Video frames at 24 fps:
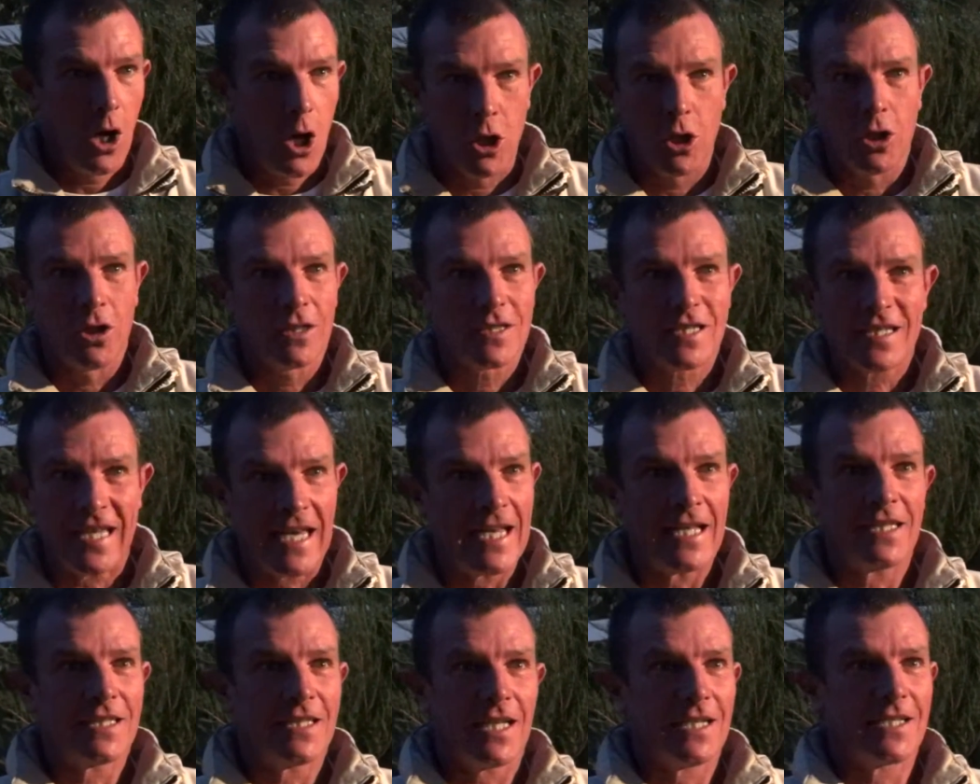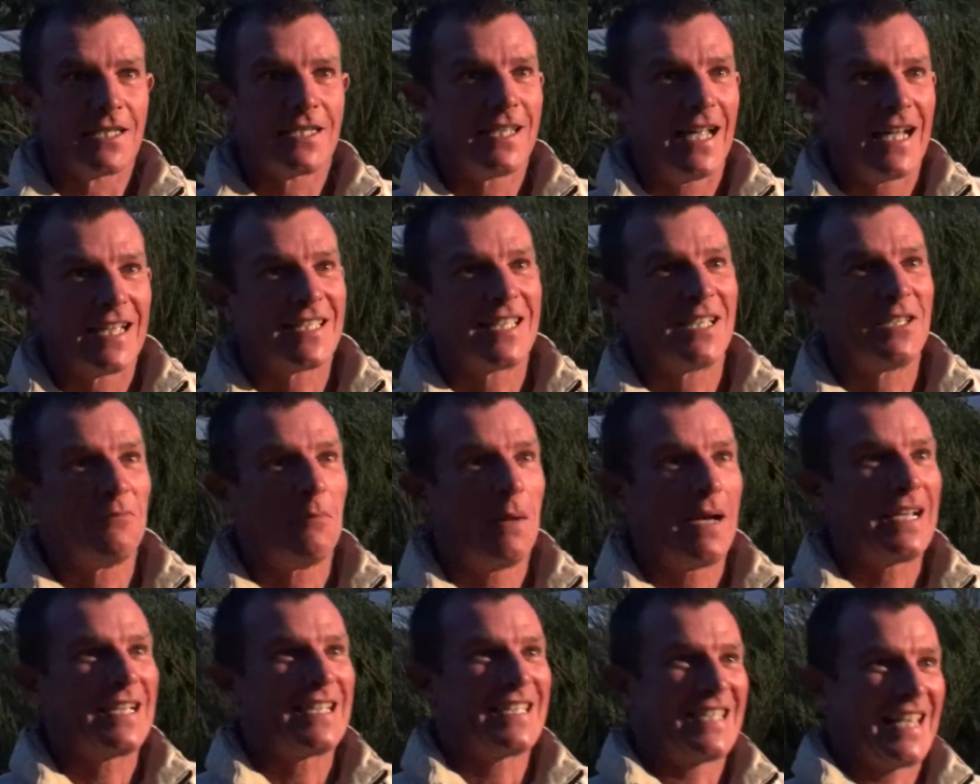whole sentence doesn't
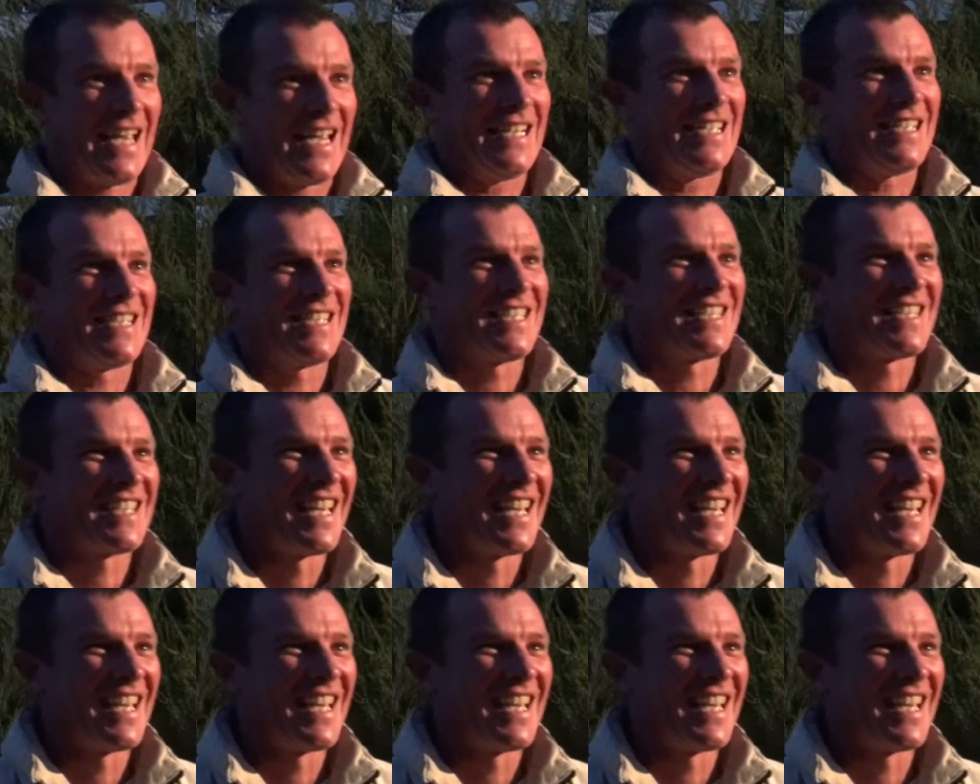make sense.